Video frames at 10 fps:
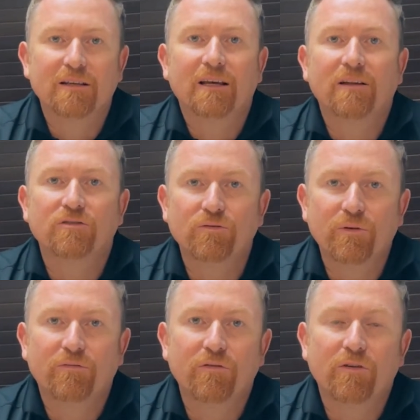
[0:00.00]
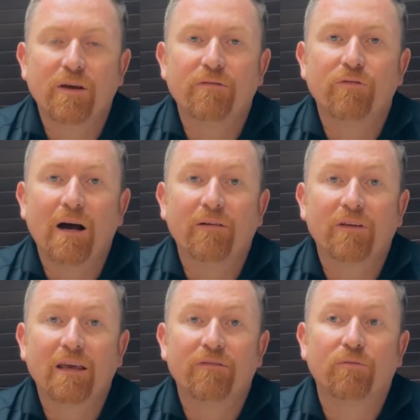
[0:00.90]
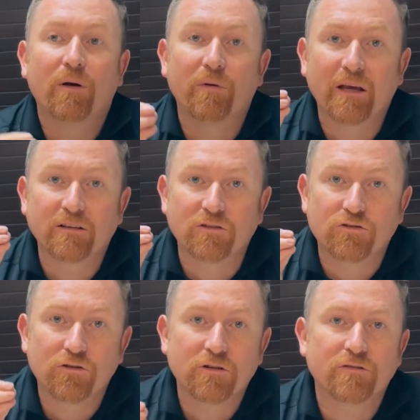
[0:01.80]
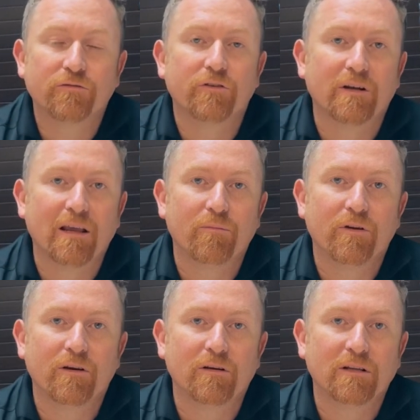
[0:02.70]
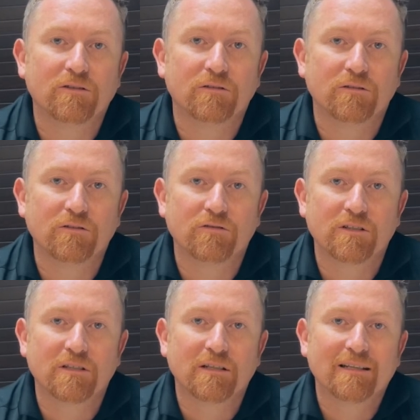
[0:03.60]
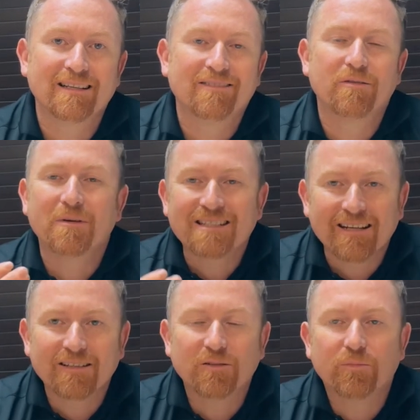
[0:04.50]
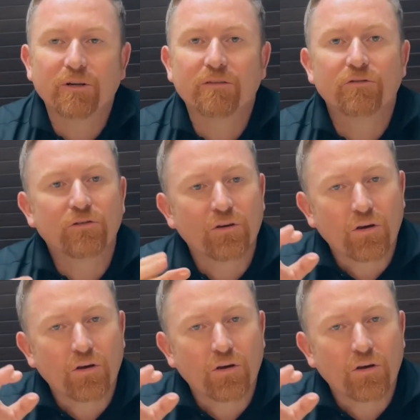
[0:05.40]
and two, if you're going for IVF, where we're going to transfer an embryo into your uterus, from a technical point of view,